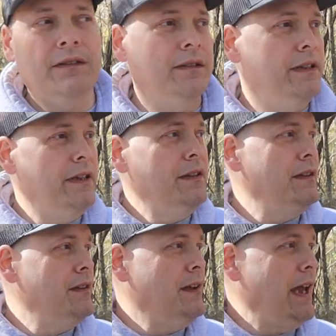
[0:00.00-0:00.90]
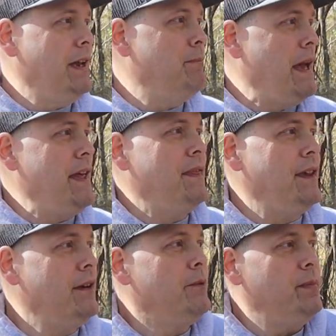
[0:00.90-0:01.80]
this is kind of my
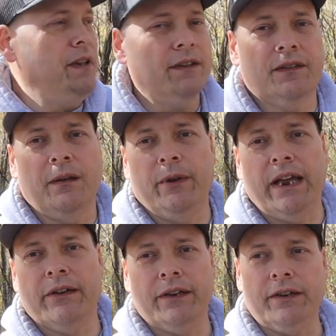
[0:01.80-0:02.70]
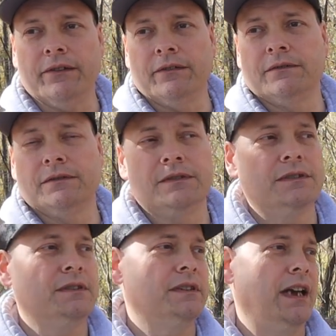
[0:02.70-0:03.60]
therapy, is coming out here.
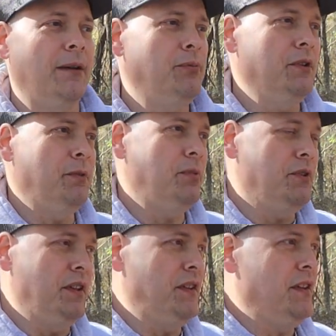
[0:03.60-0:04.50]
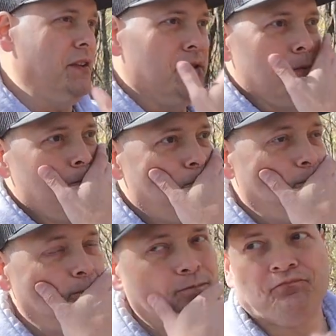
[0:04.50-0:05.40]
I pulled up on this hill,
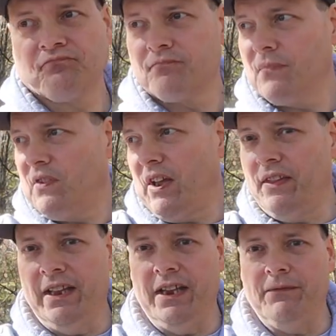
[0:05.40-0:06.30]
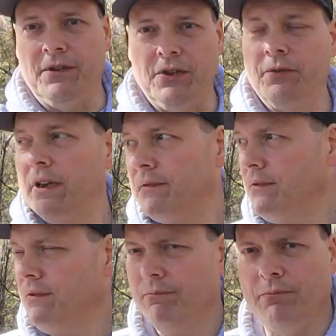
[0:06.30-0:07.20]
saw the lake view. I
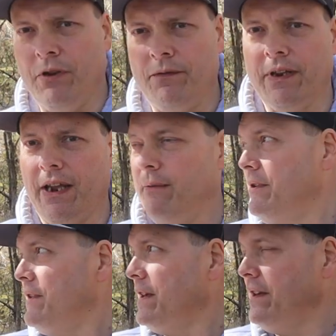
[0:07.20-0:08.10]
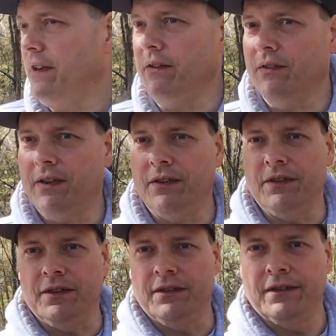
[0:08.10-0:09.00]
moved the camera because I could tell it's
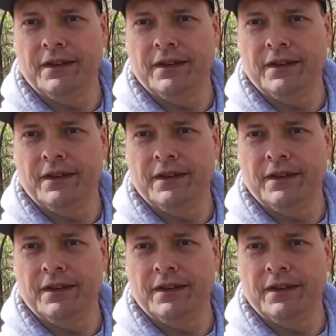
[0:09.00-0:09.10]
killing the